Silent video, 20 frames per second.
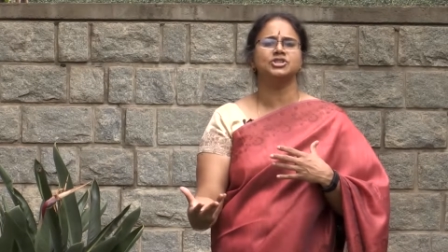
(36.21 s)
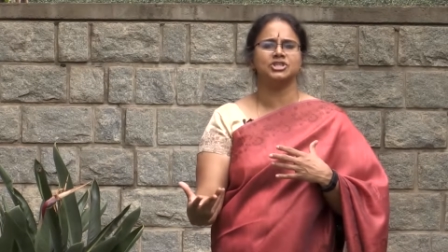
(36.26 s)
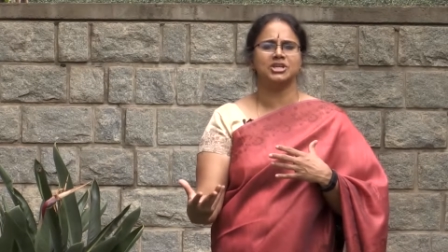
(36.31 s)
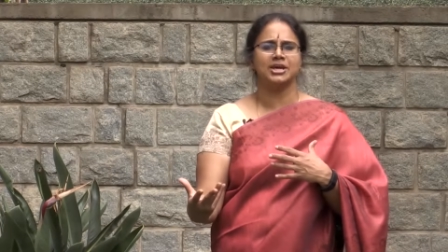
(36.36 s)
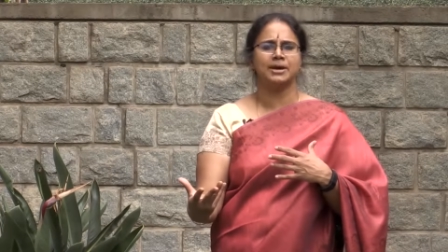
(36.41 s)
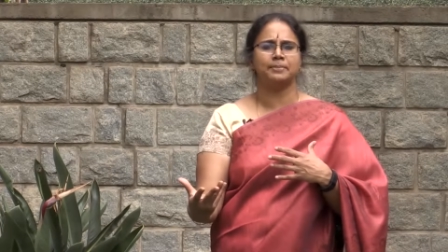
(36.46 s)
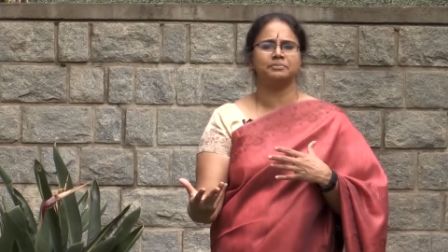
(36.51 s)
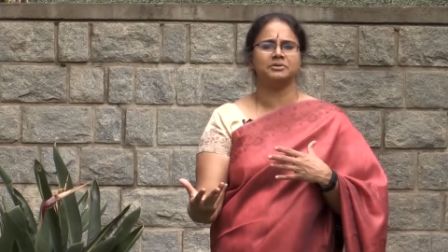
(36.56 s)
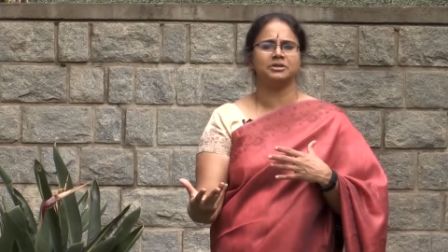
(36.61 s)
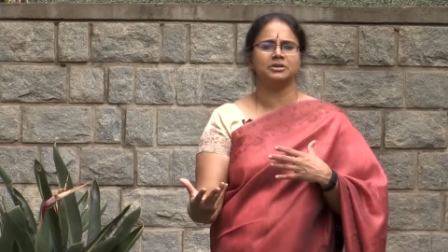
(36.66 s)

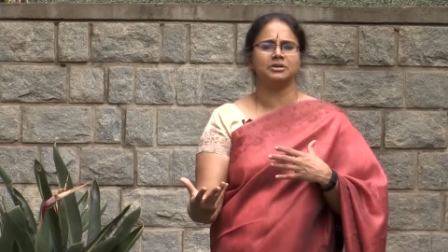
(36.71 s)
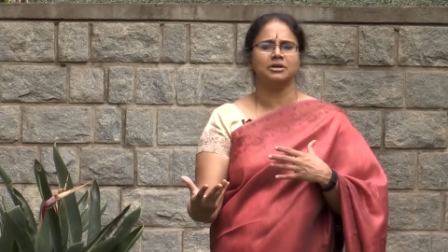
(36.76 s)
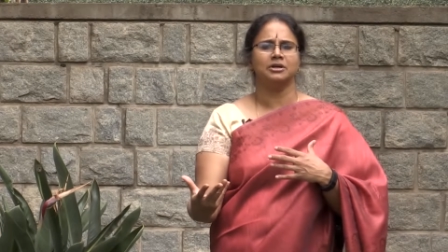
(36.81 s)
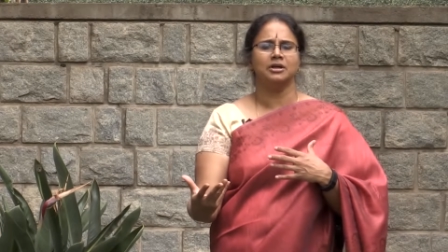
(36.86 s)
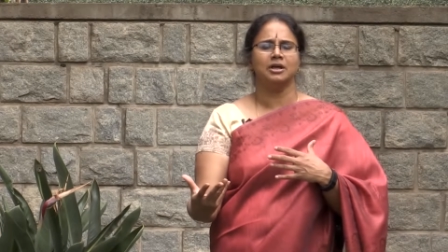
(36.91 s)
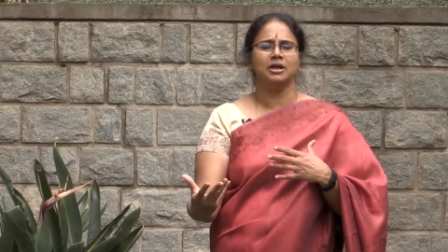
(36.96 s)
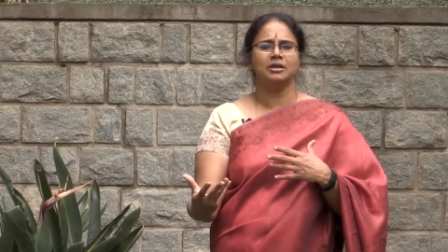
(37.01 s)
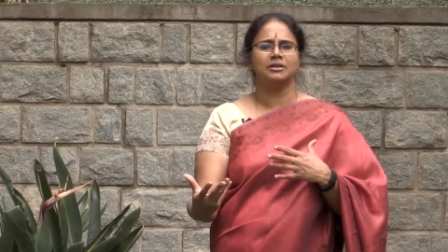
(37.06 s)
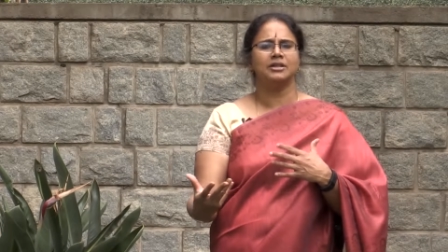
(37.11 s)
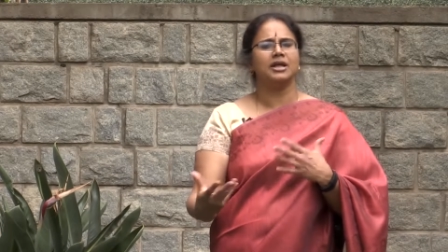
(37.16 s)
chapter
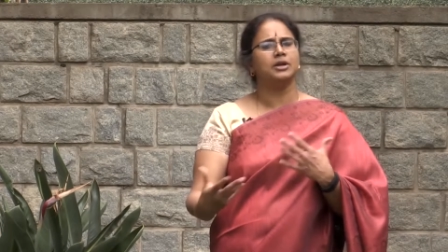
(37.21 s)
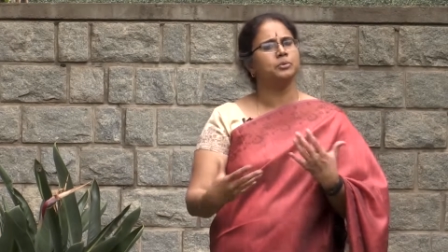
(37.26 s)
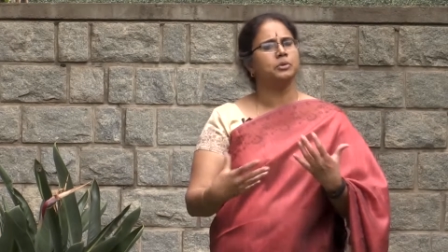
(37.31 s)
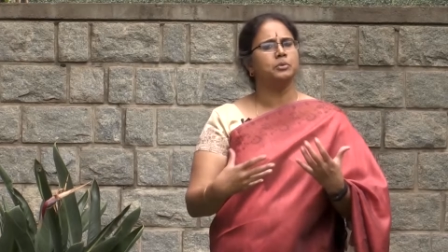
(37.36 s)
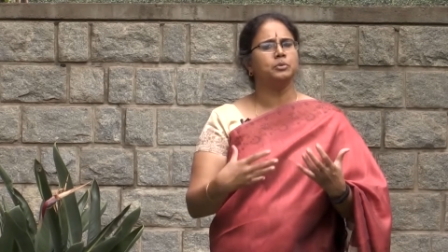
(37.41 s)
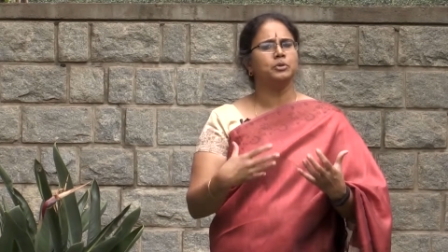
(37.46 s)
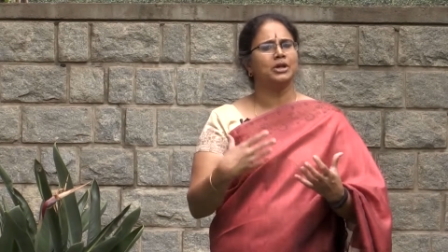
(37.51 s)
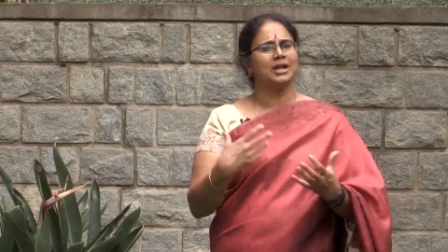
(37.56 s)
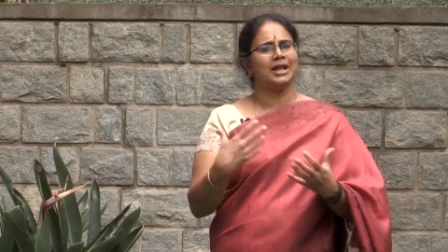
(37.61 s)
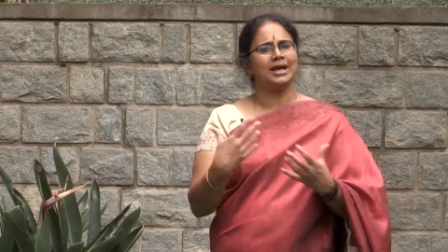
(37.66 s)
that we
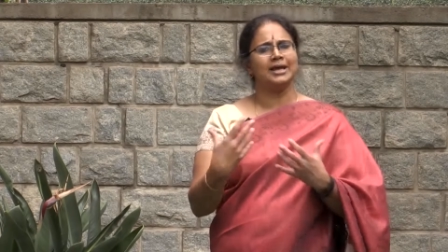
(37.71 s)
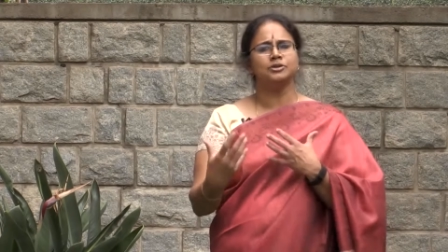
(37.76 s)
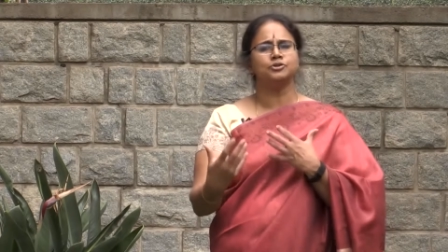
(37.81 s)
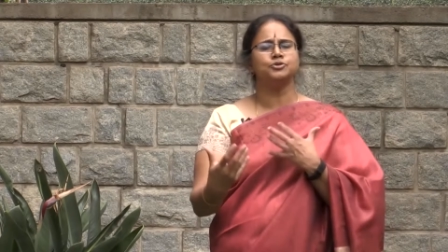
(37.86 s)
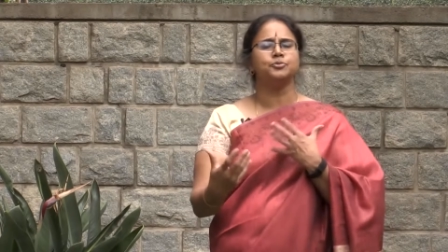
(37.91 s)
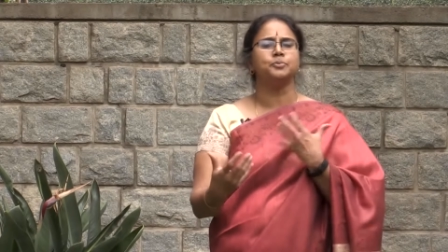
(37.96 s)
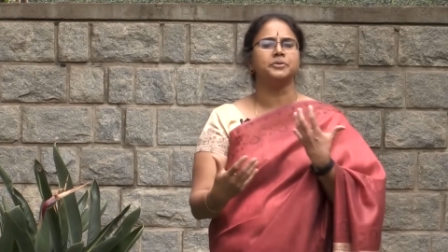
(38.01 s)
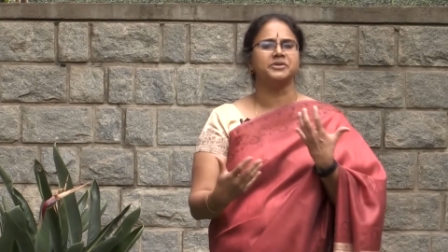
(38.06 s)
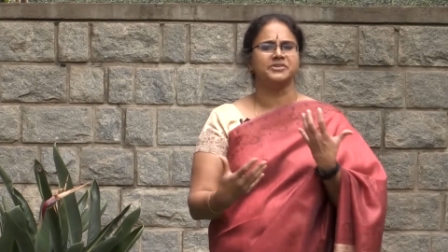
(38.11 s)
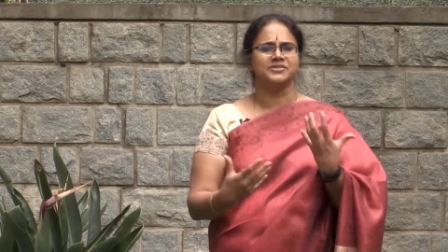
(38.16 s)
would like
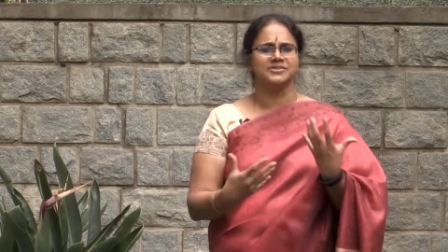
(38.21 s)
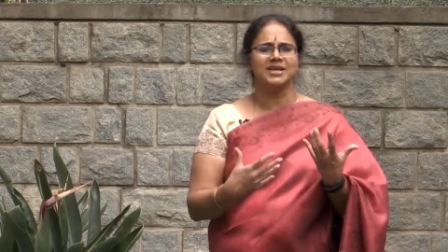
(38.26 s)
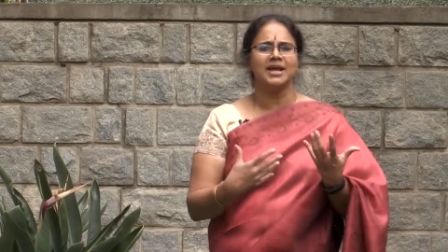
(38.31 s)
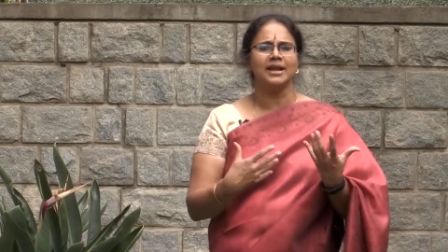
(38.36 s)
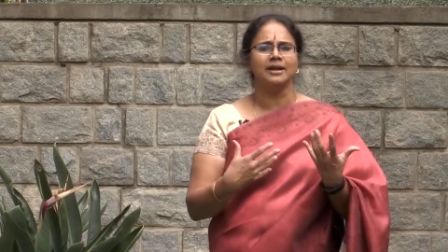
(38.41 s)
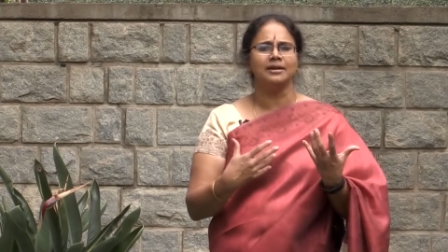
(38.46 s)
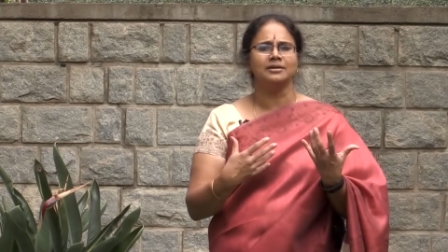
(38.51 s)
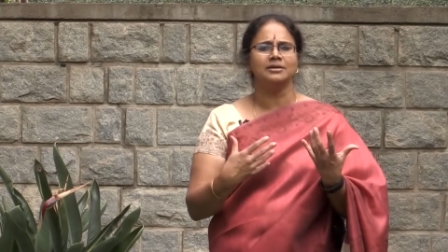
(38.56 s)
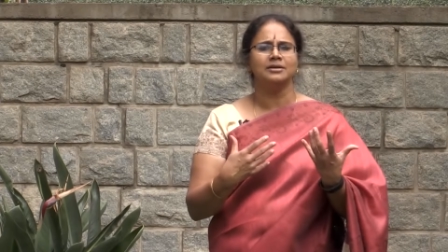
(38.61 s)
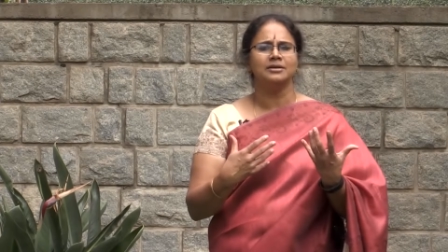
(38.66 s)
to
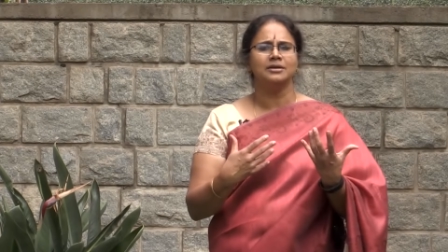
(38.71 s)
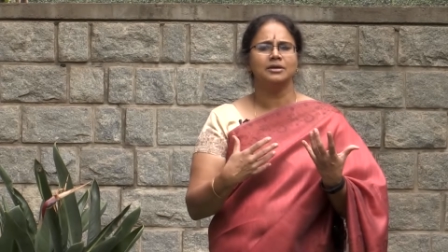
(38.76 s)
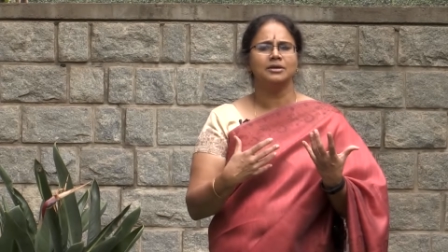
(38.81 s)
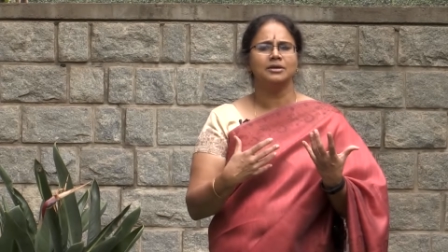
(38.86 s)
present